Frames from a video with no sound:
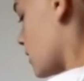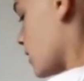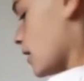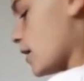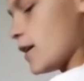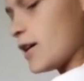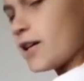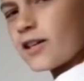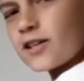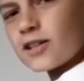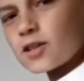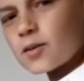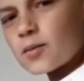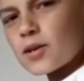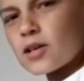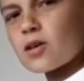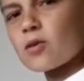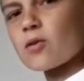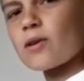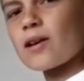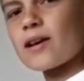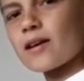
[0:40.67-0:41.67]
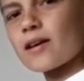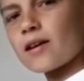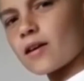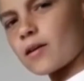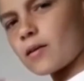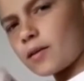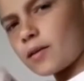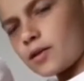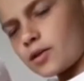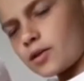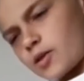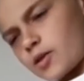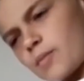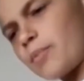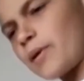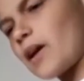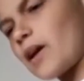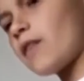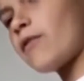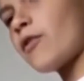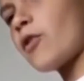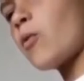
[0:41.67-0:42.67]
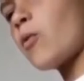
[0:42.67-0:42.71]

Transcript: It's a bit of a